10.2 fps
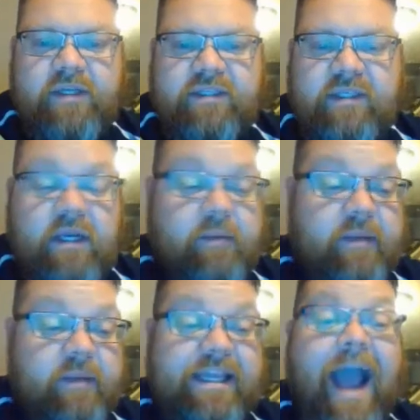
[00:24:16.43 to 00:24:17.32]
is going to be
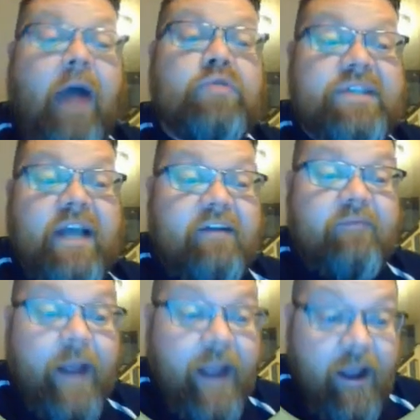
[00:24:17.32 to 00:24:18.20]
the outside of
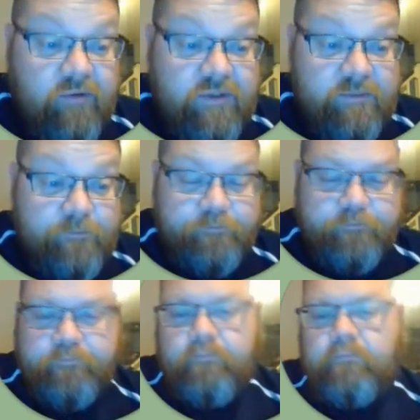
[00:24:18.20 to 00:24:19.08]
my house.
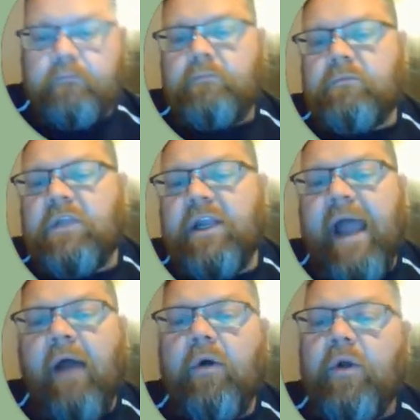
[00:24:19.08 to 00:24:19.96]

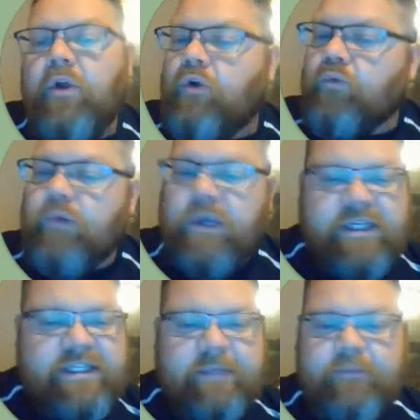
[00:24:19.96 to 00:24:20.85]
Now,
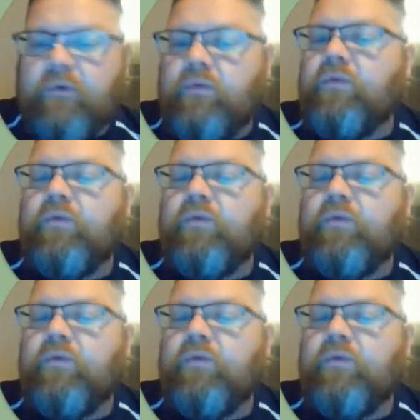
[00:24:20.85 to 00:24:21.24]
really simple,